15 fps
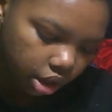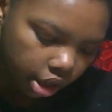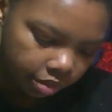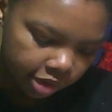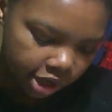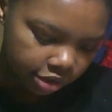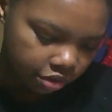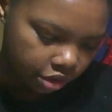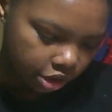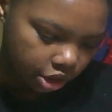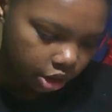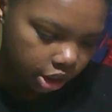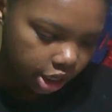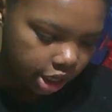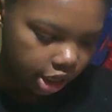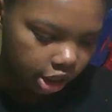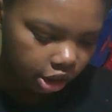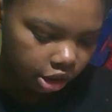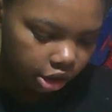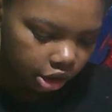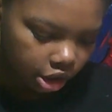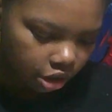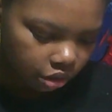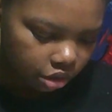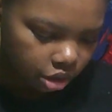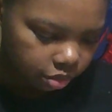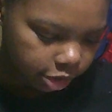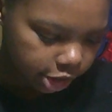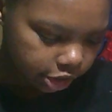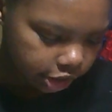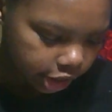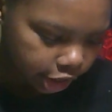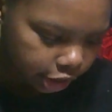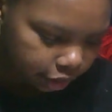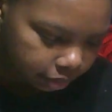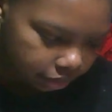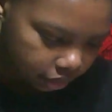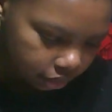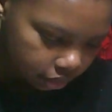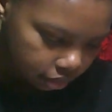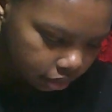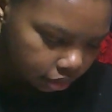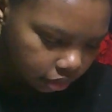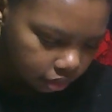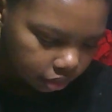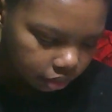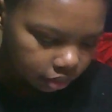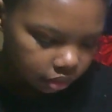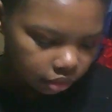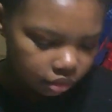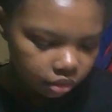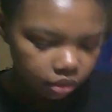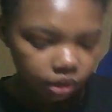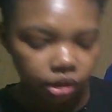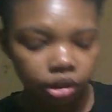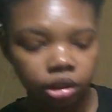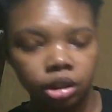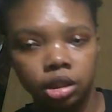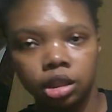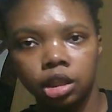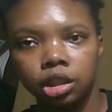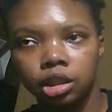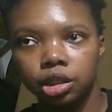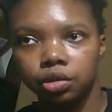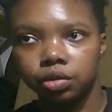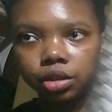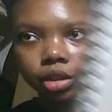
I'm not going to say anything else about that. And then there